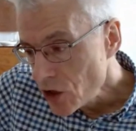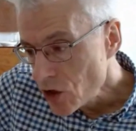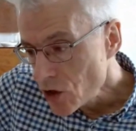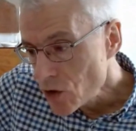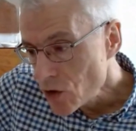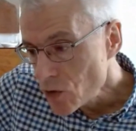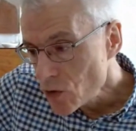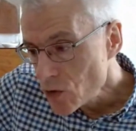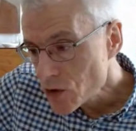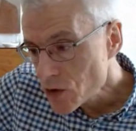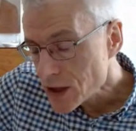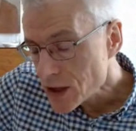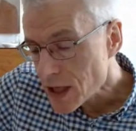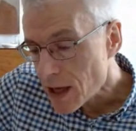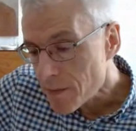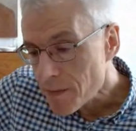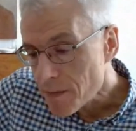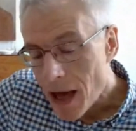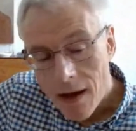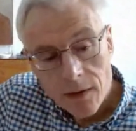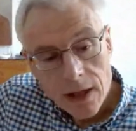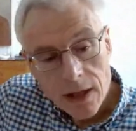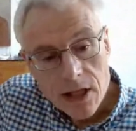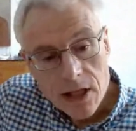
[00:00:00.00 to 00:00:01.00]
You
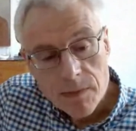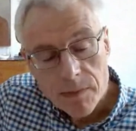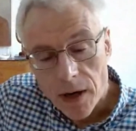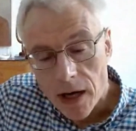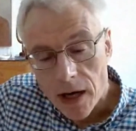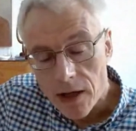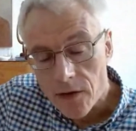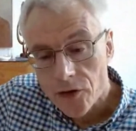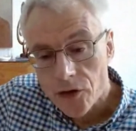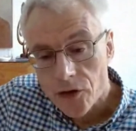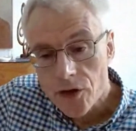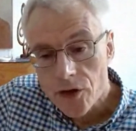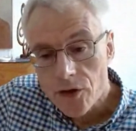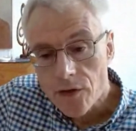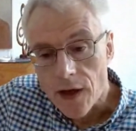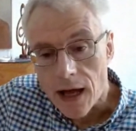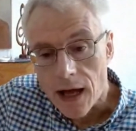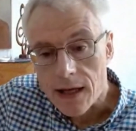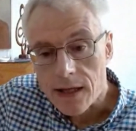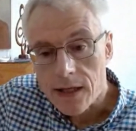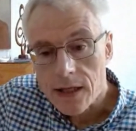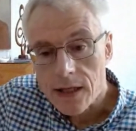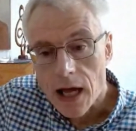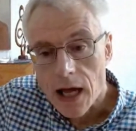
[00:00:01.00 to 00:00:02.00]
somehow need to break through
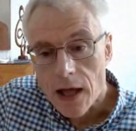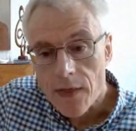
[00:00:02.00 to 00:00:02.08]
that,